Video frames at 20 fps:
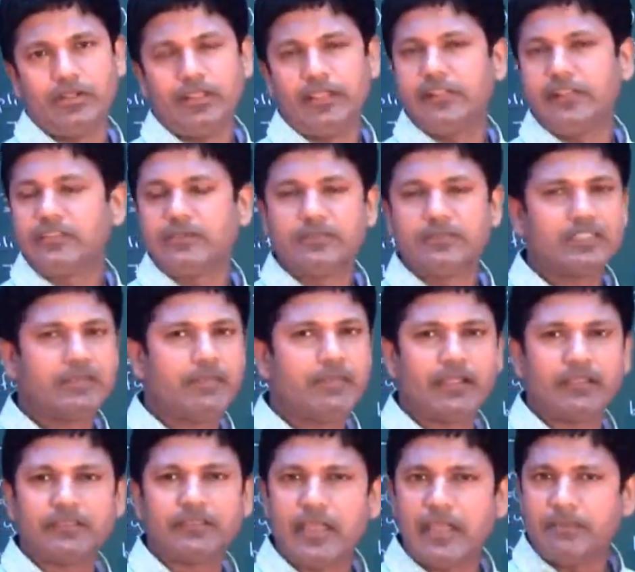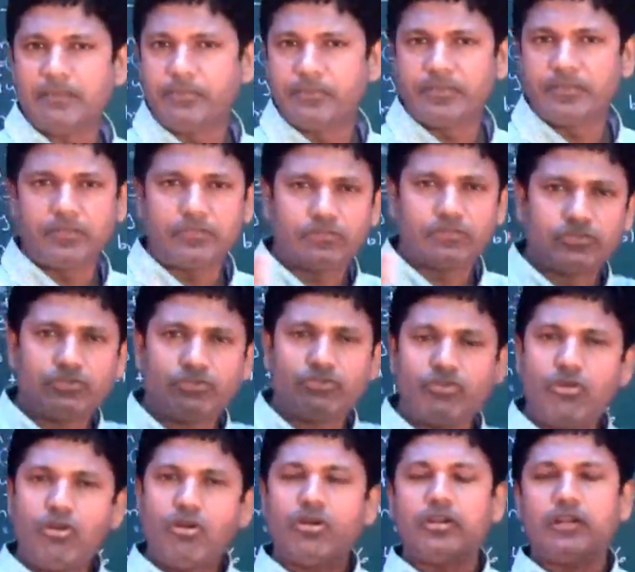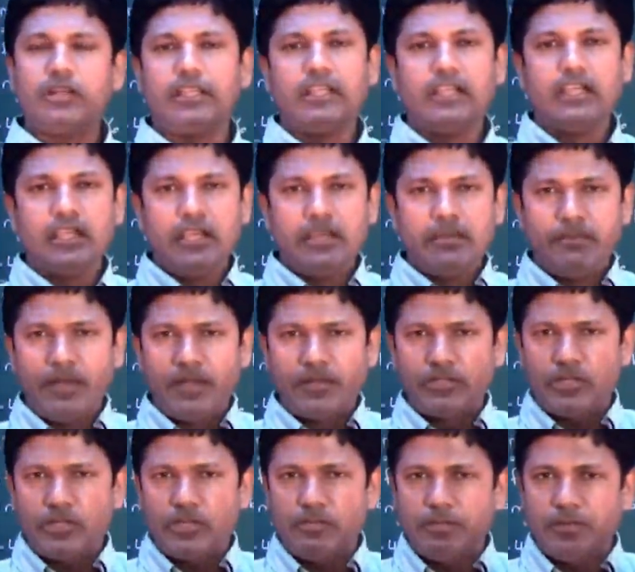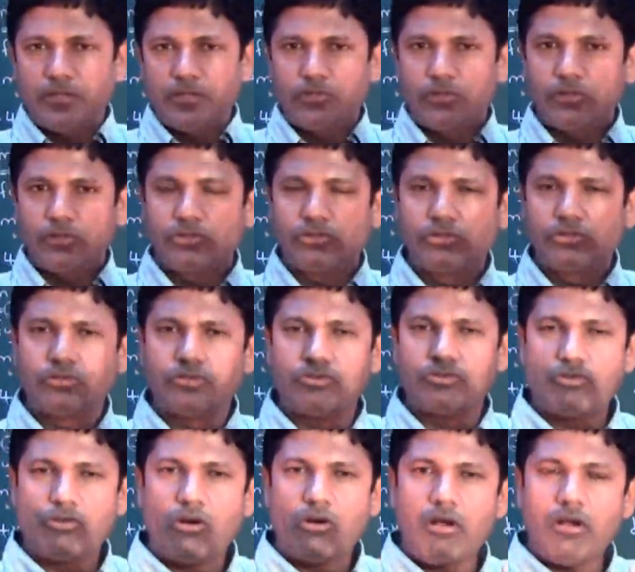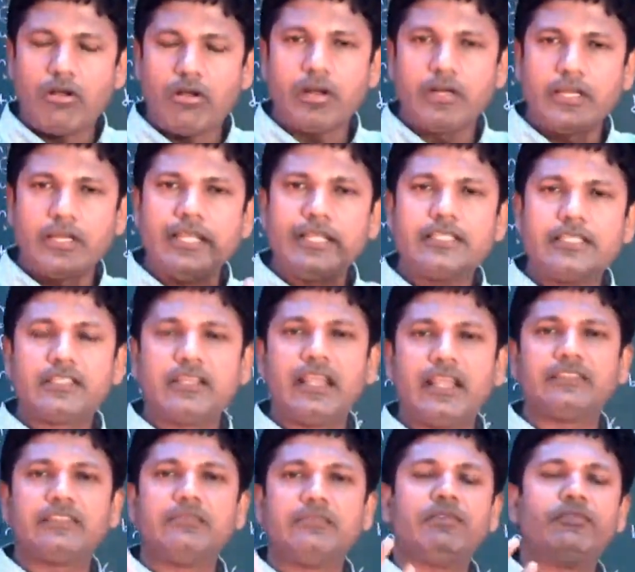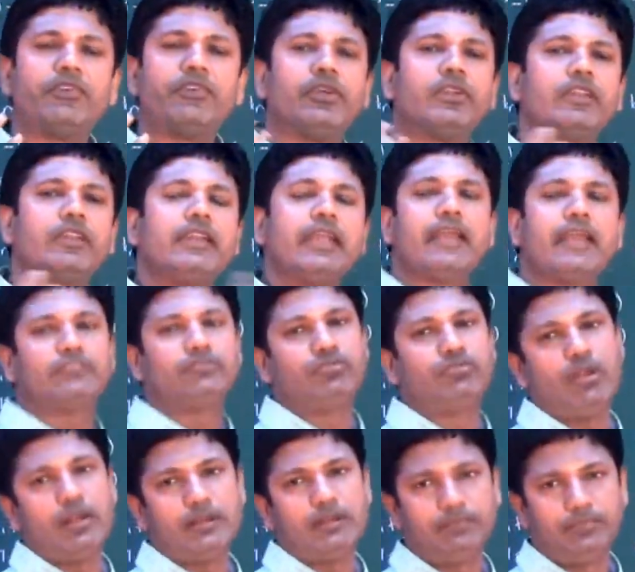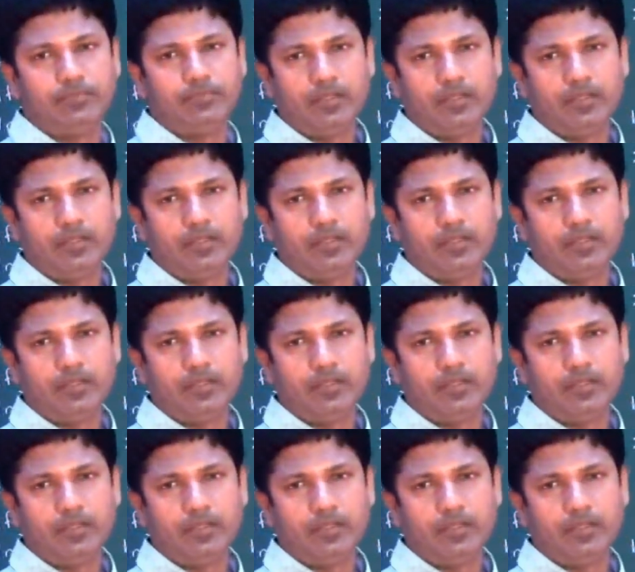That's why I must emphasize strongly. Make sure you be so strong on each lesson before you go to the next one.